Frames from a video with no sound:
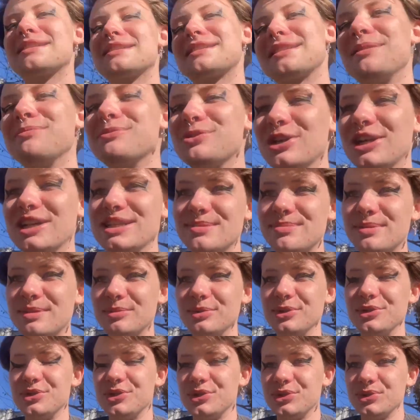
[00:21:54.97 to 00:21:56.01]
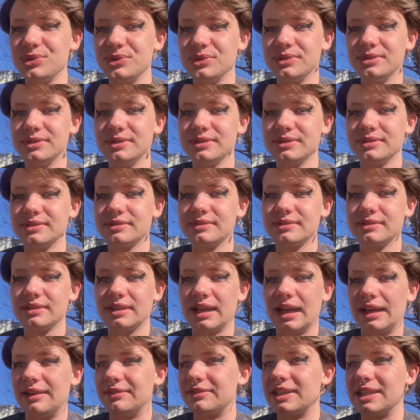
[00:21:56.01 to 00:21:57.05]
some trans people do
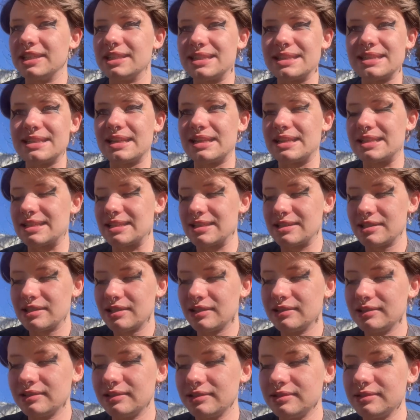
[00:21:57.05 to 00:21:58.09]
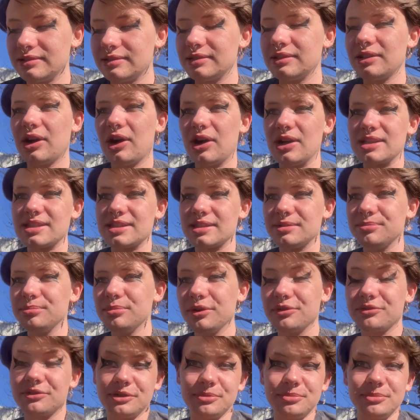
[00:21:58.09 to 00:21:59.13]
have kids and that's awesome, but
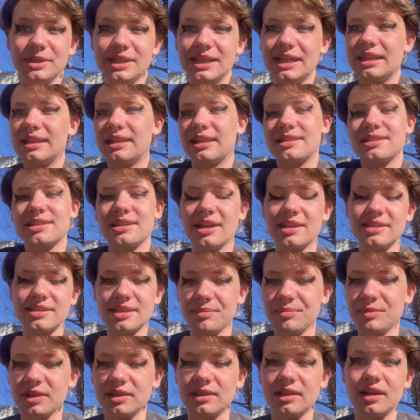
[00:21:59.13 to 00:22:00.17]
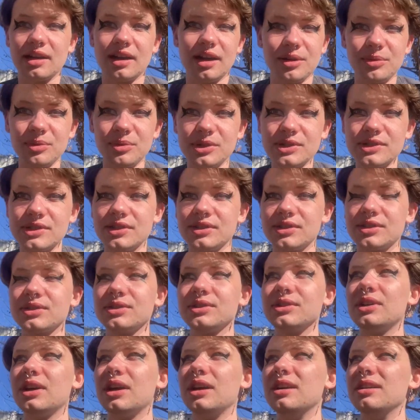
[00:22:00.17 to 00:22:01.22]
for me, that's not something that I want to
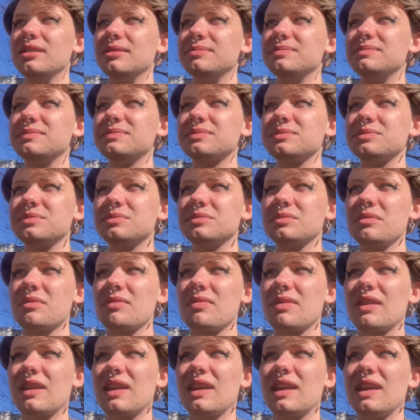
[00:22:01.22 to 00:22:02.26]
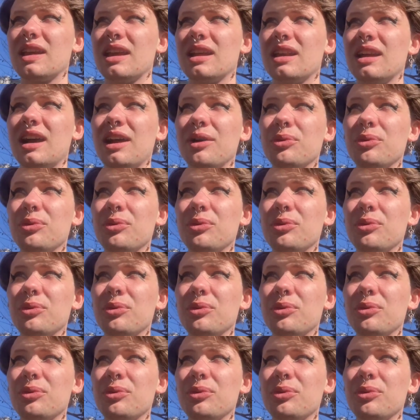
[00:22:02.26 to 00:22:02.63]
do. Um, and I